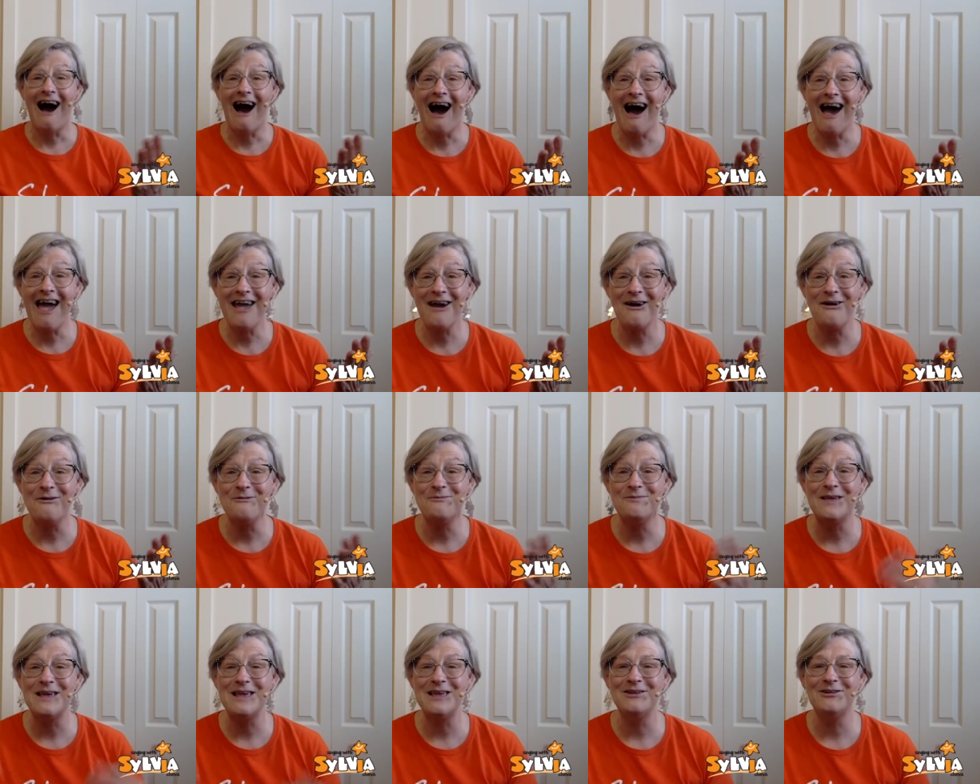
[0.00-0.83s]
I
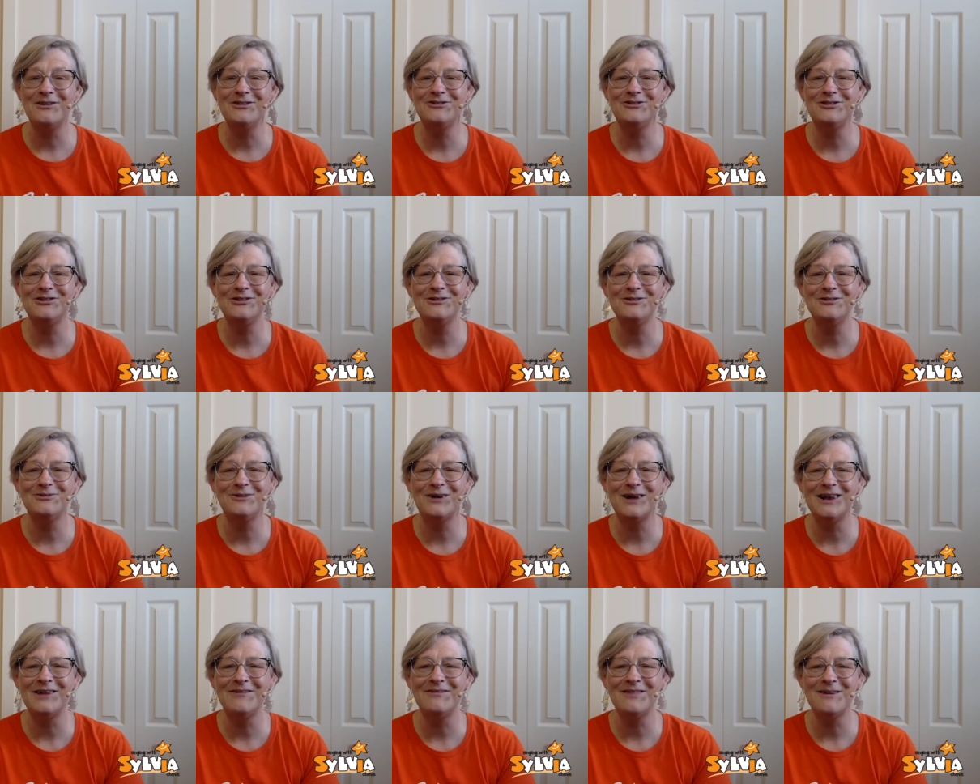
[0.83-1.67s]
hope that you'll choose
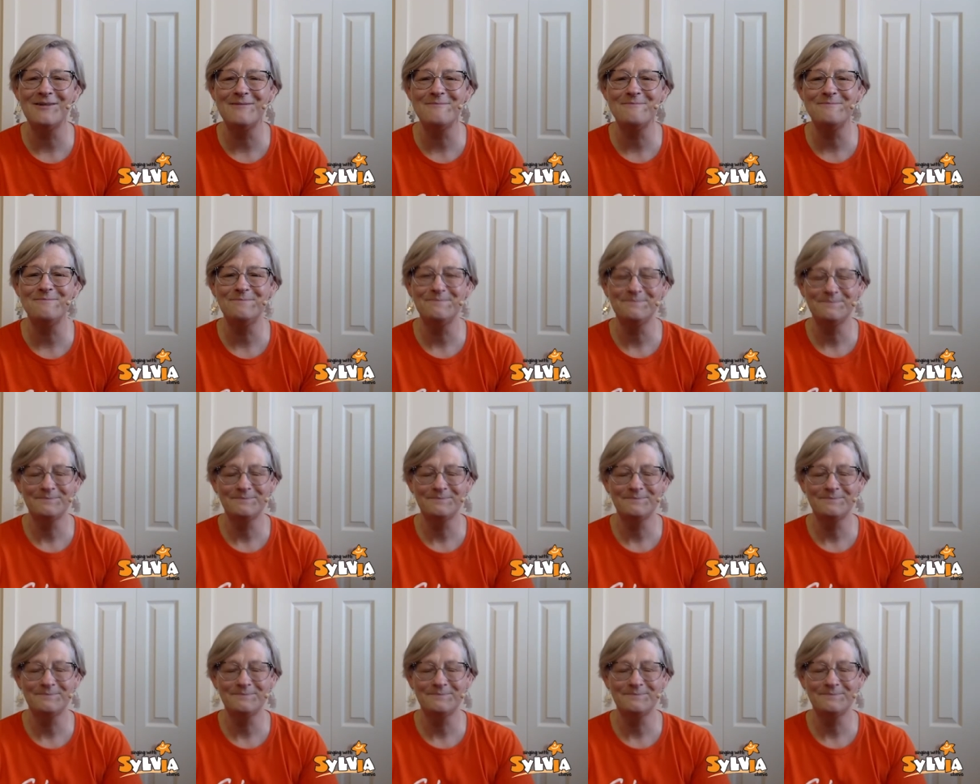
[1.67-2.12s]
one of them.